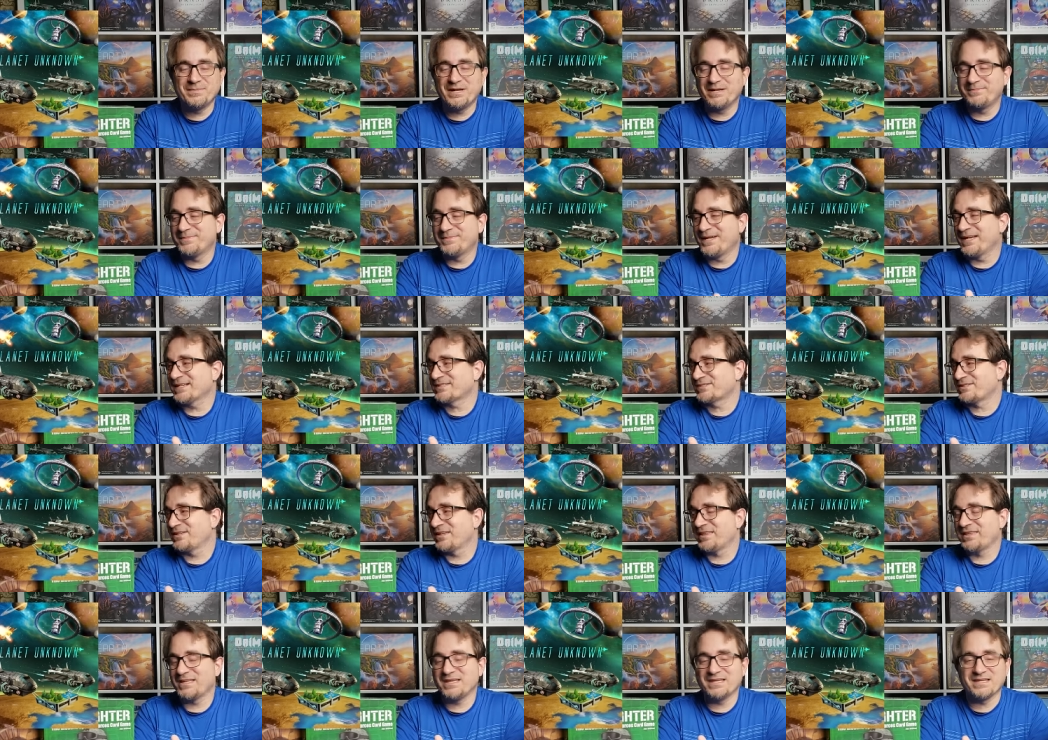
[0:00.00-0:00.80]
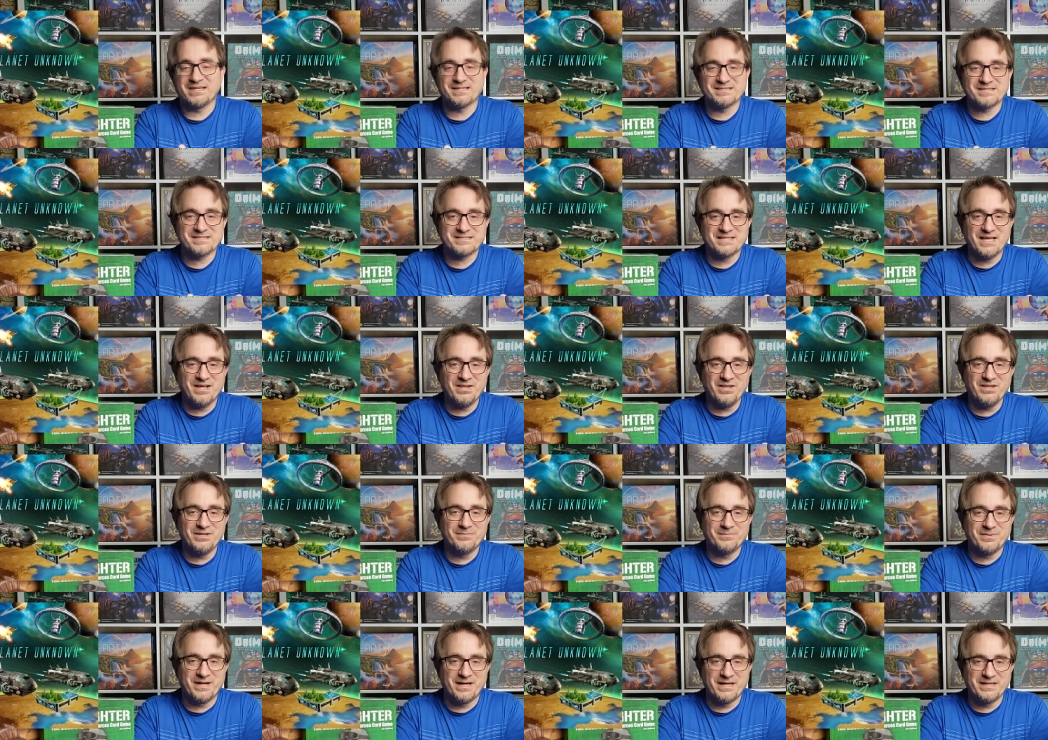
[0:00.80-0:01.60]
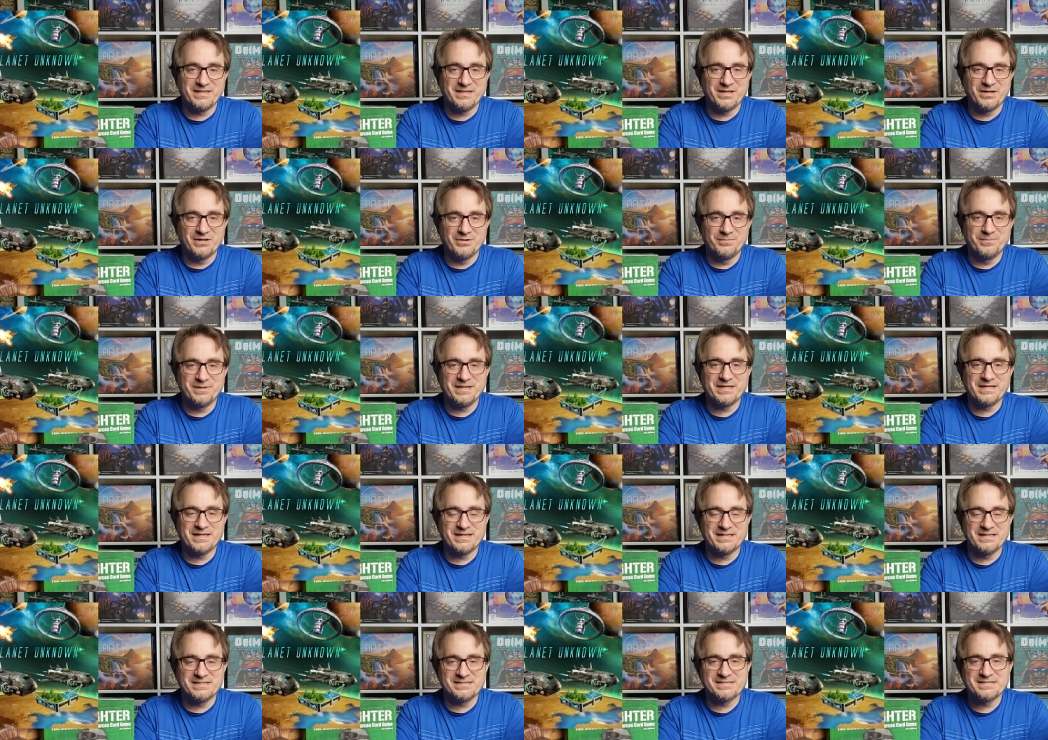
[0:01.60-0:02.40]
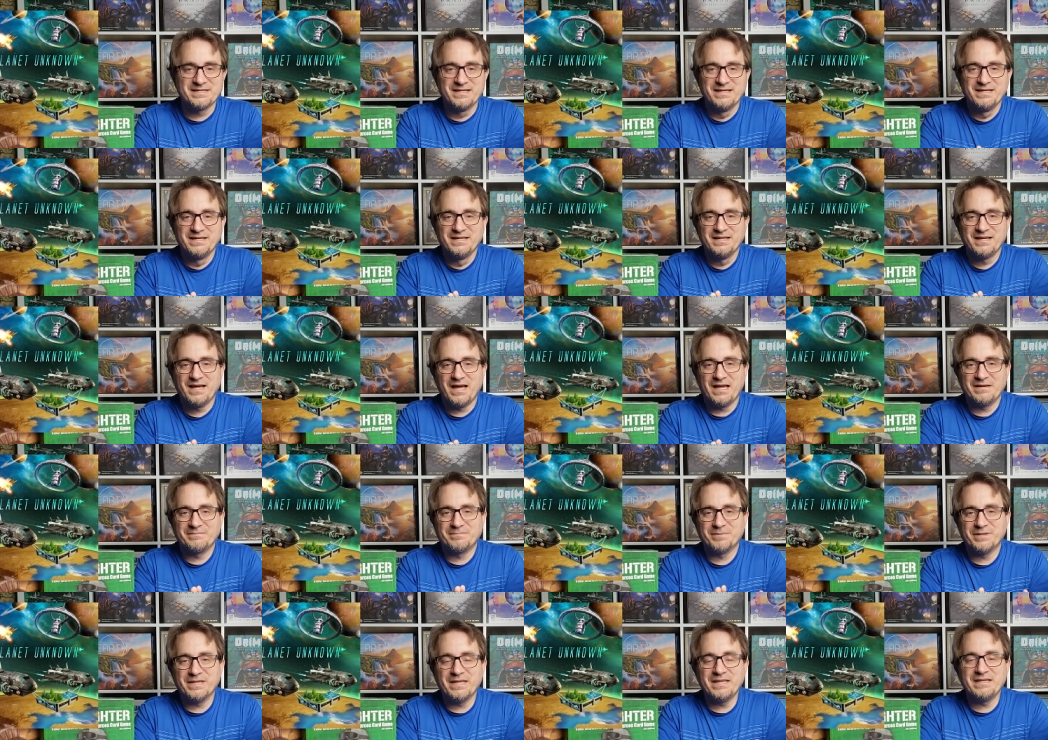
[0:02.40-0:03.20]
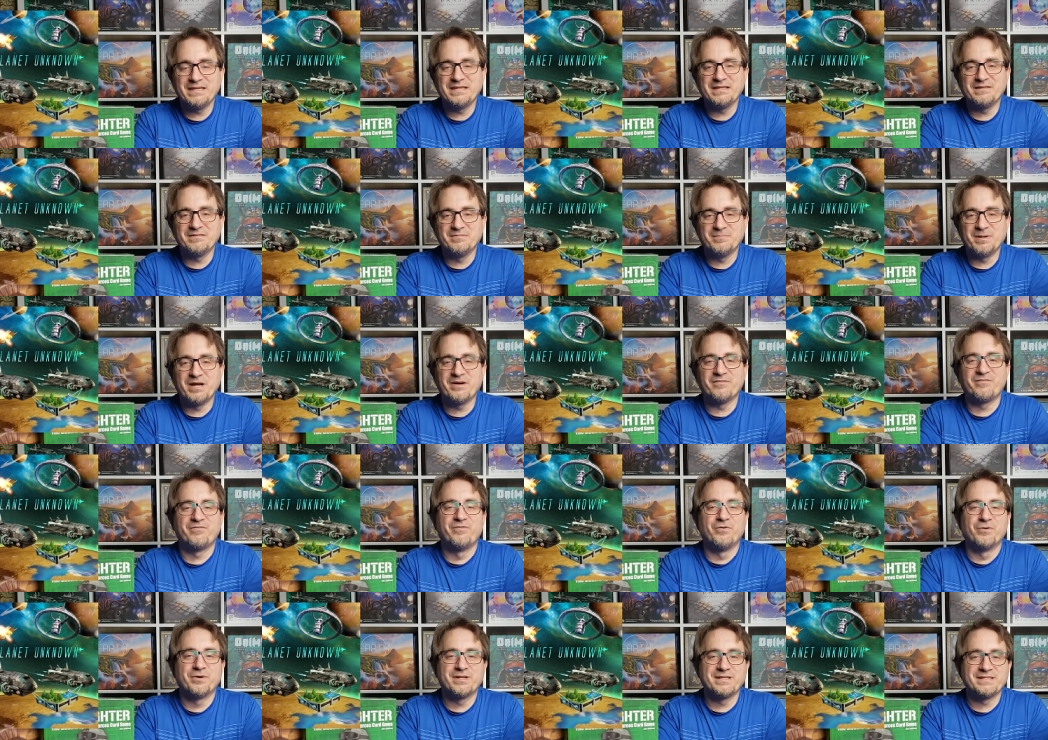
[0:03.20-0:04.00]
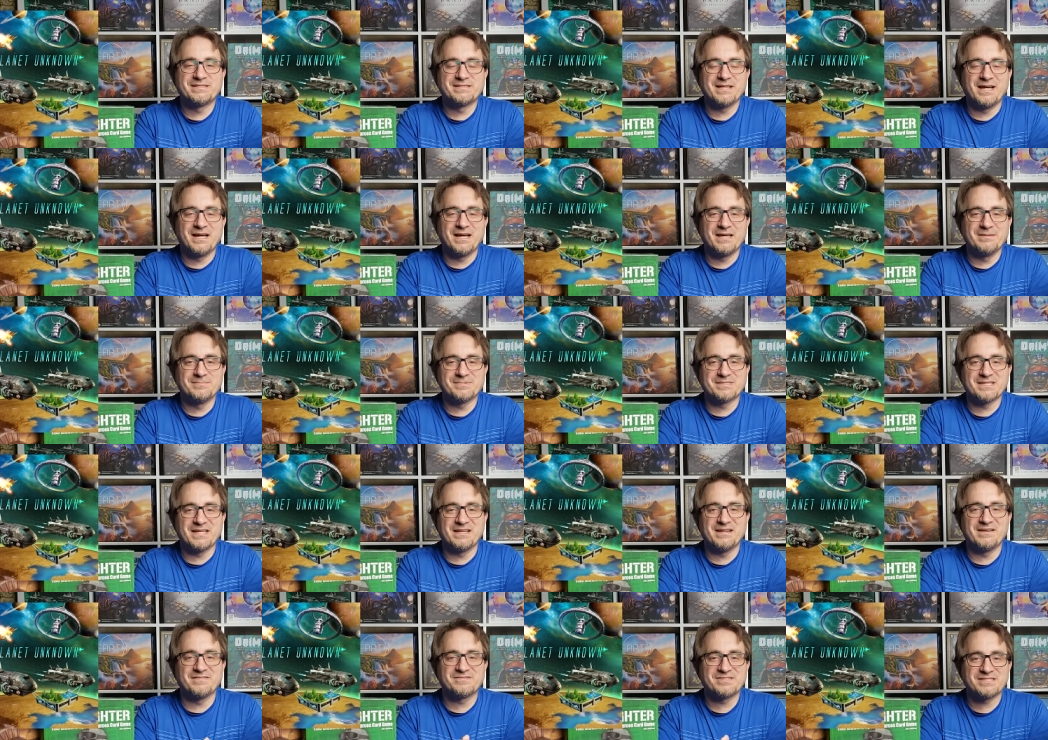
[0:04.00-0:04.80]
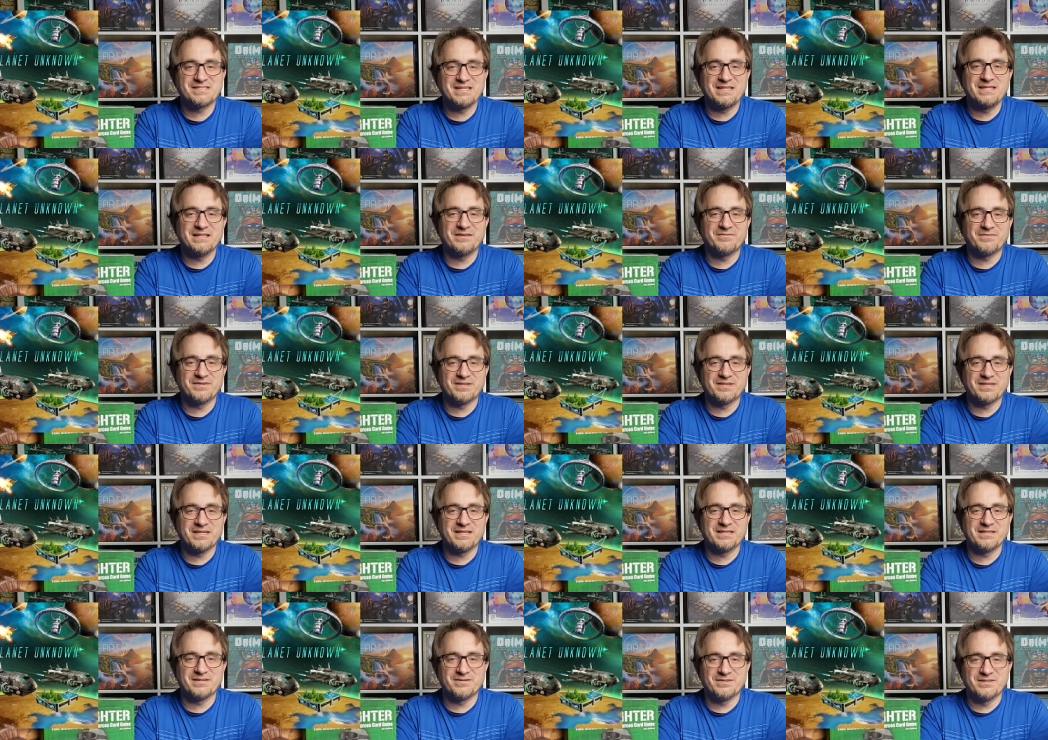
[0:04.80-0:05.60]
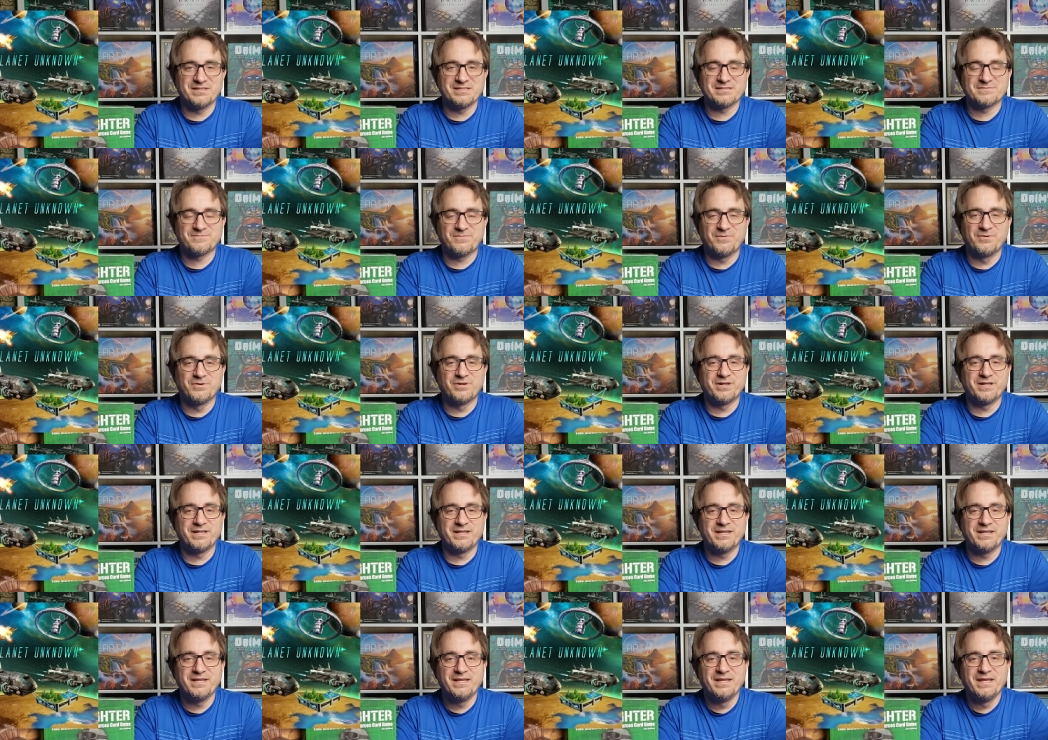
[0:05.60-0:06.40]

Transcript: I'm actually thinking of selling mine though because I've played it about 40 times and I've seen everything there is for it.